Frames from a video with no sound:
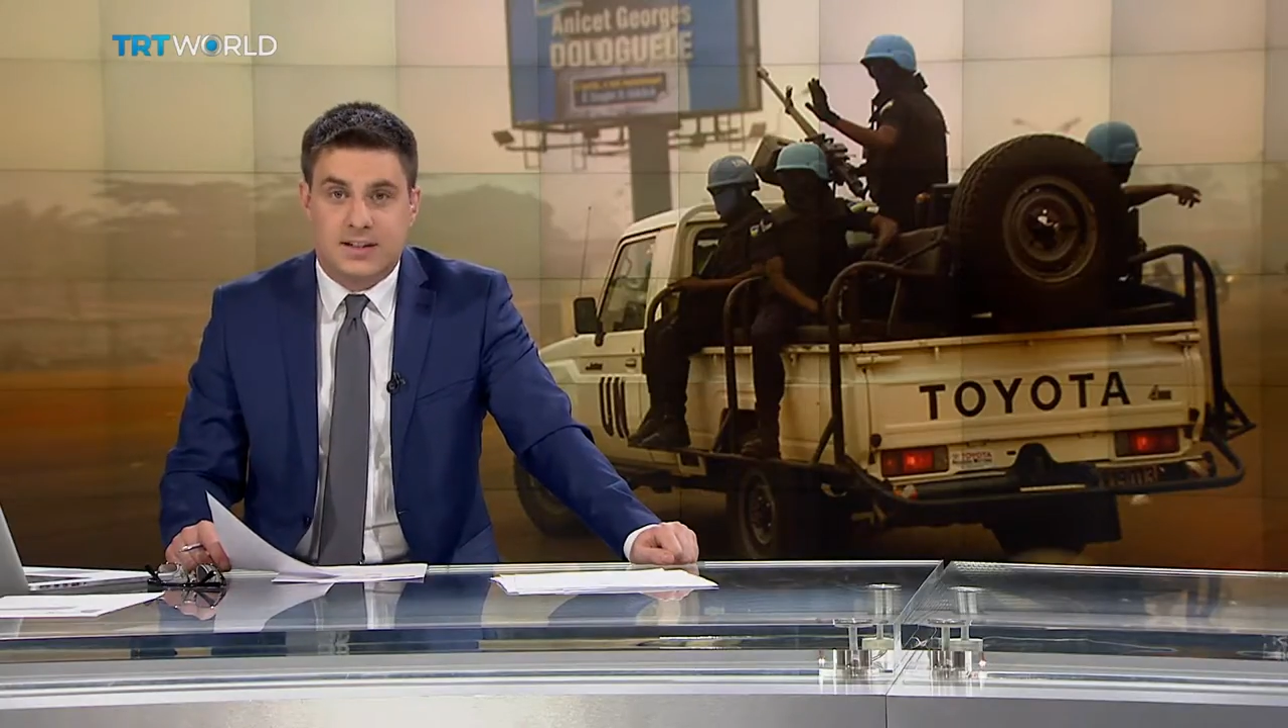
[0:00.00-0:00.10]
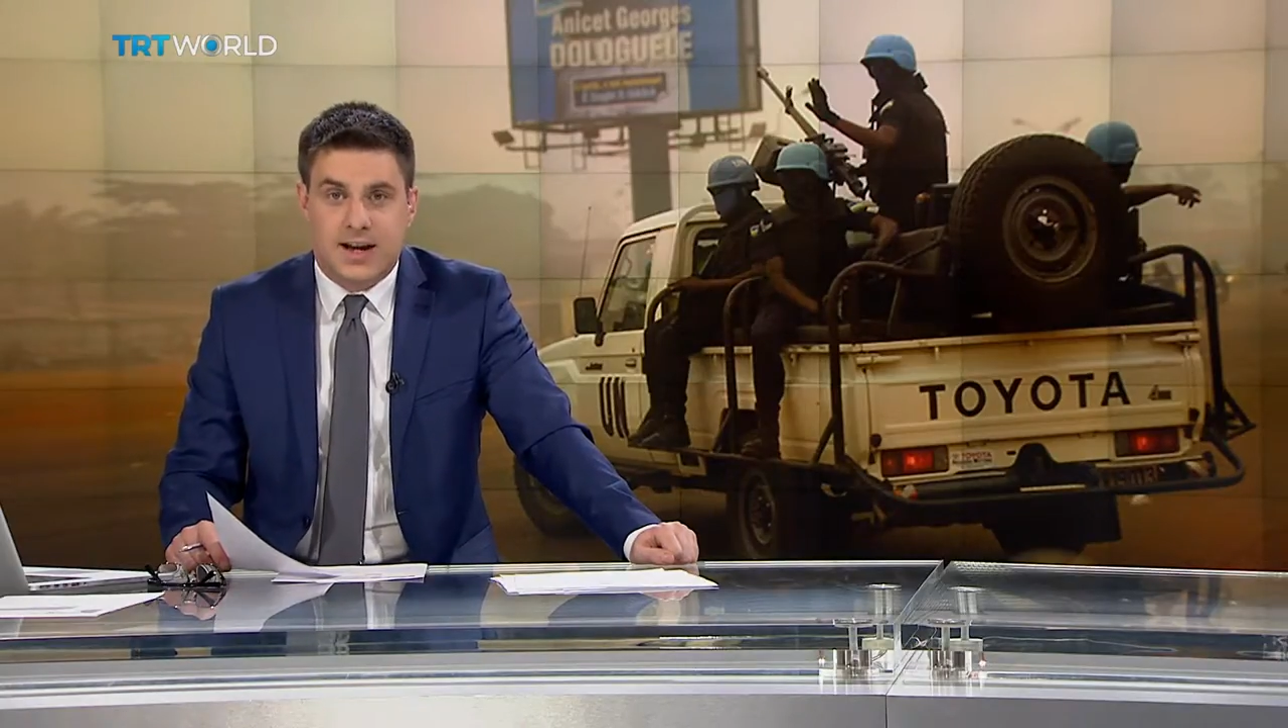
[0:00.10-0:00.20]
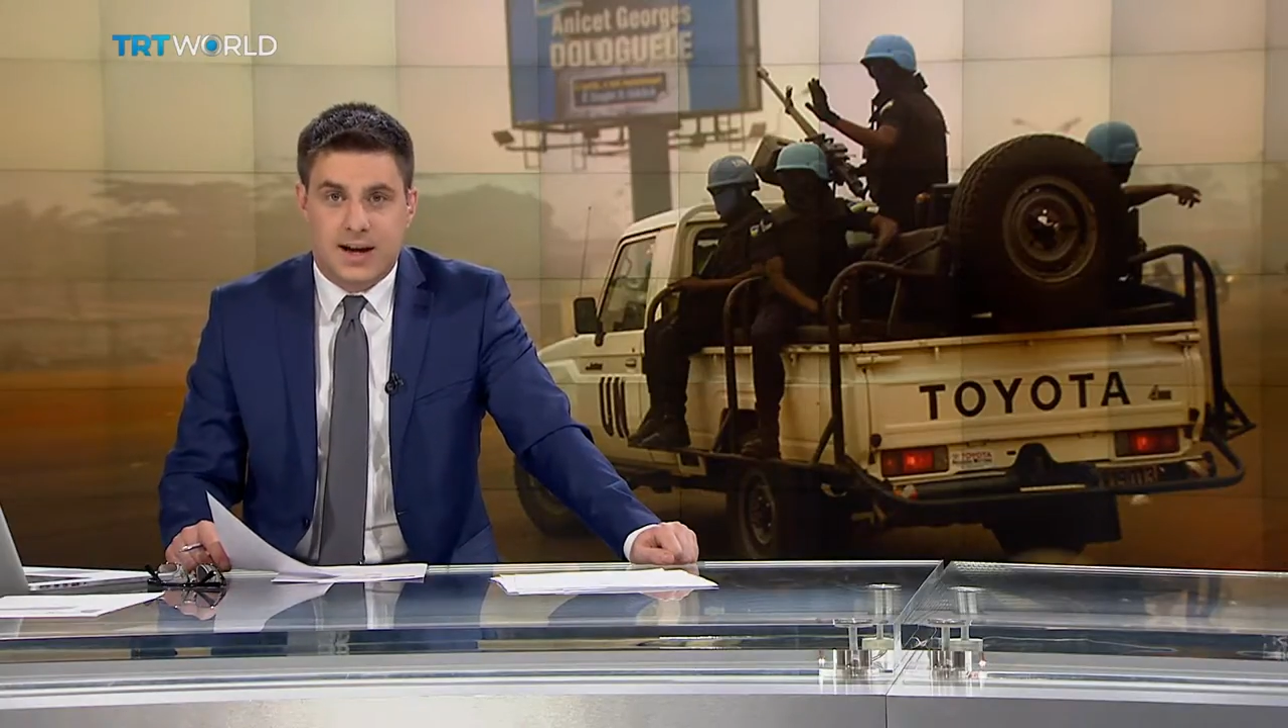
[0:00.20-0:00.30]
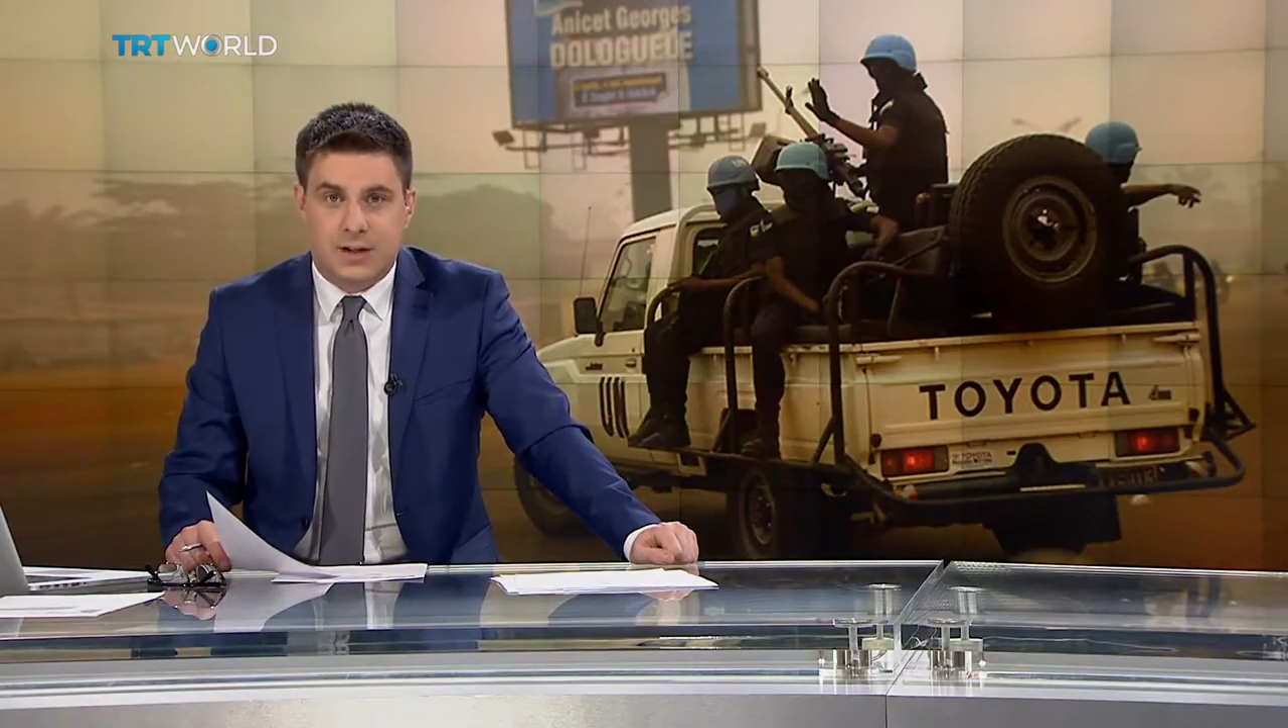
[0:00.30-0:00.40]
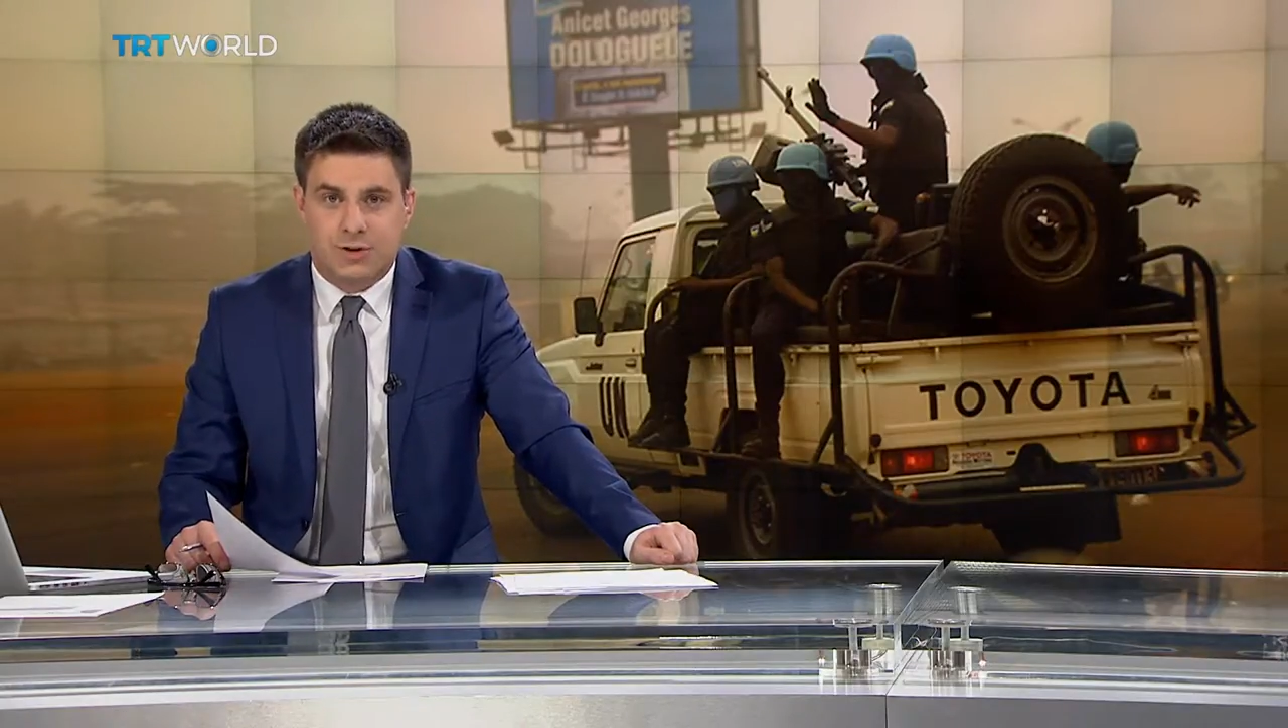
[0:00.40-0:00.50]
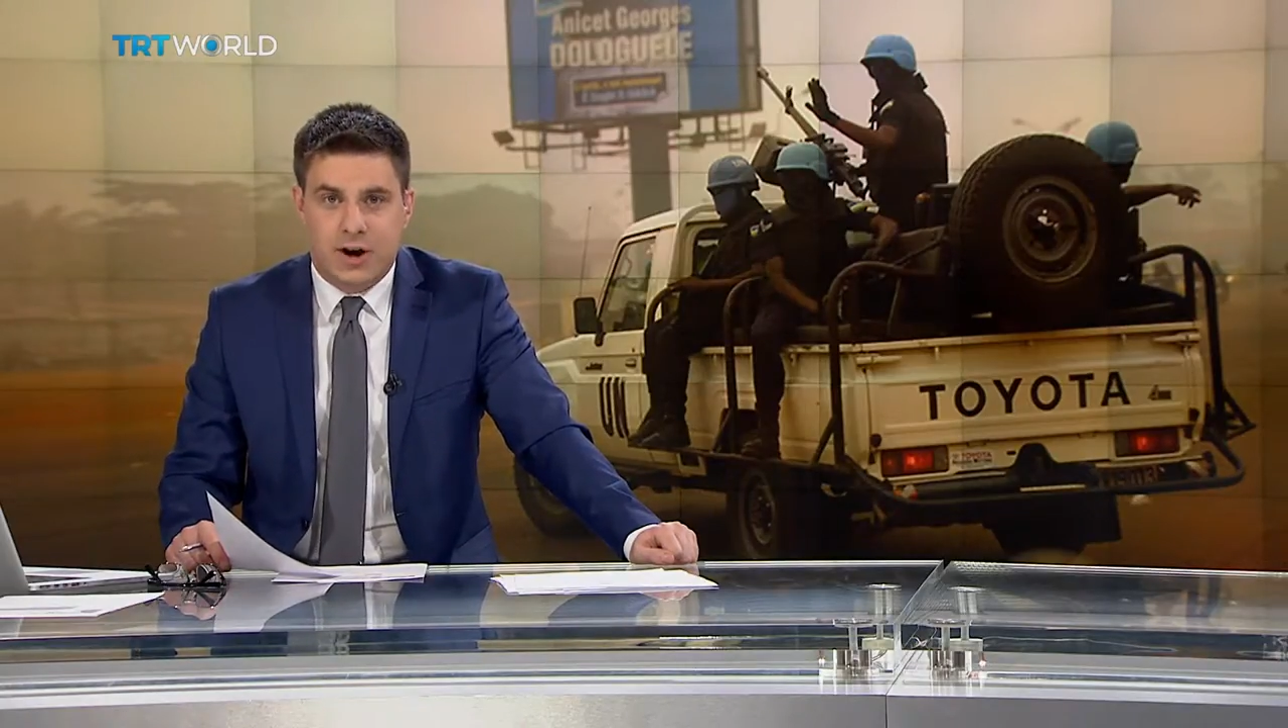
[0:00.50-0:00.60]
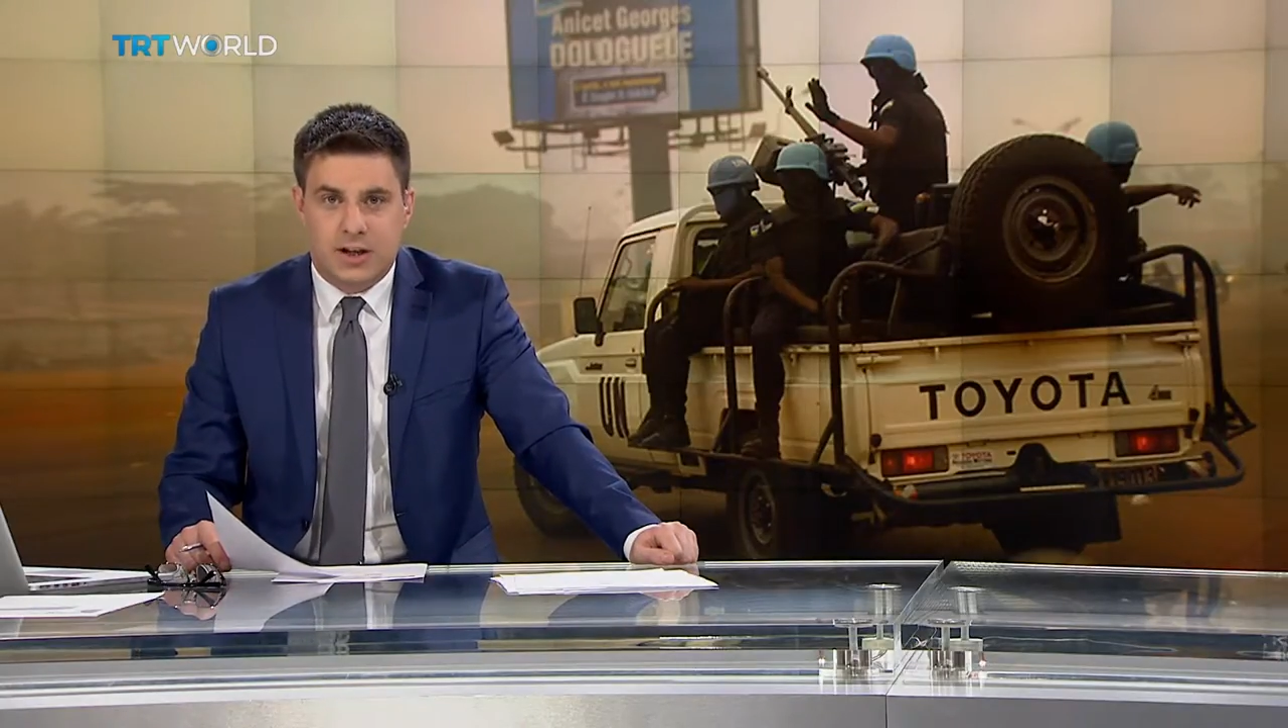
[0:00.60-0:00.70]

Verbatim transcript: tank trying